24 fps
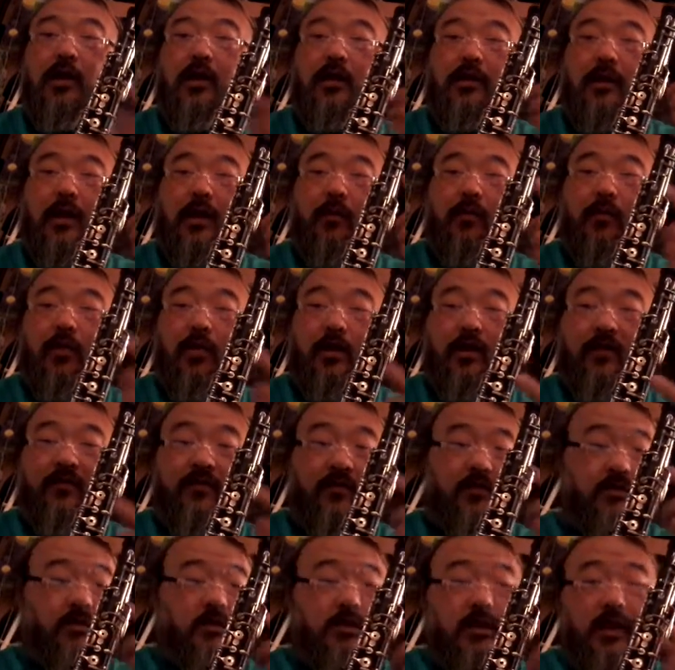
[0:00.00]
that will
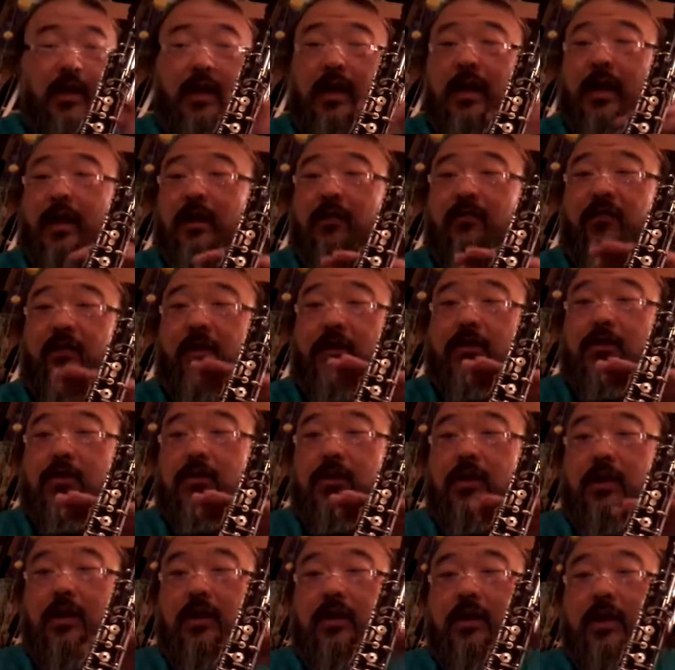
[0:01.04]
affect
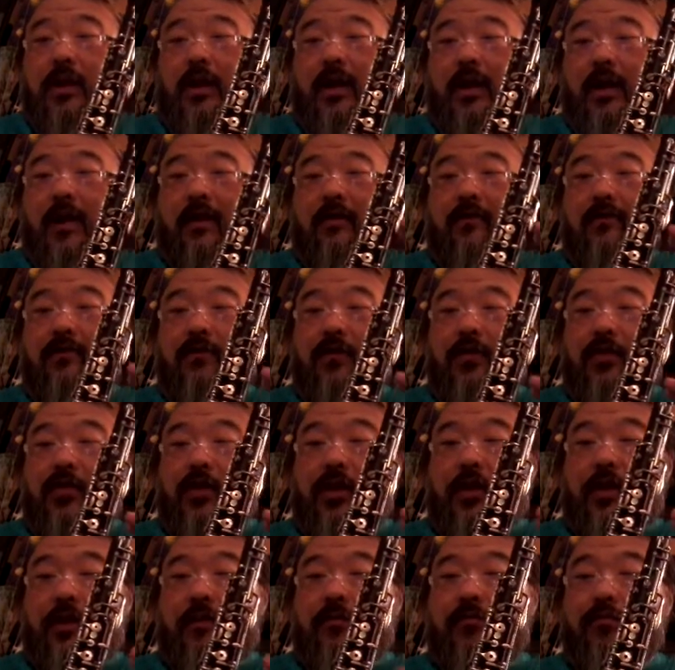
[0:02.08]
the
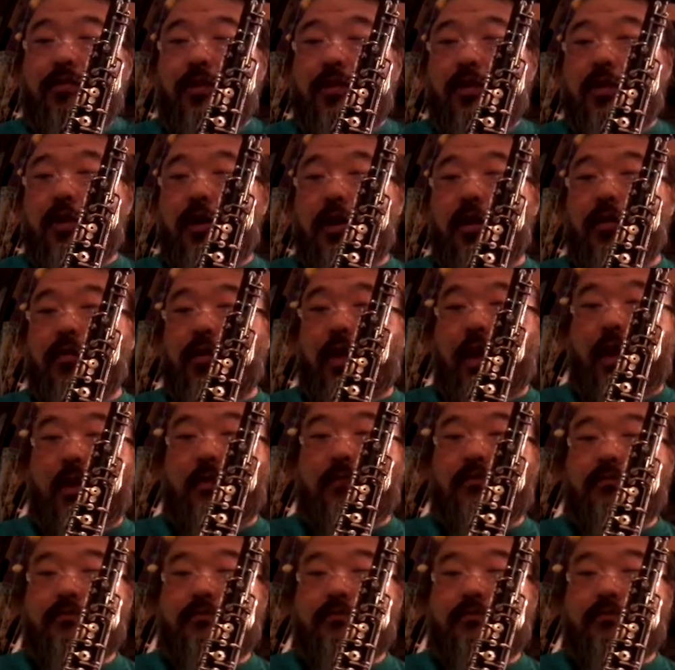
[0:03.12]
everything below that.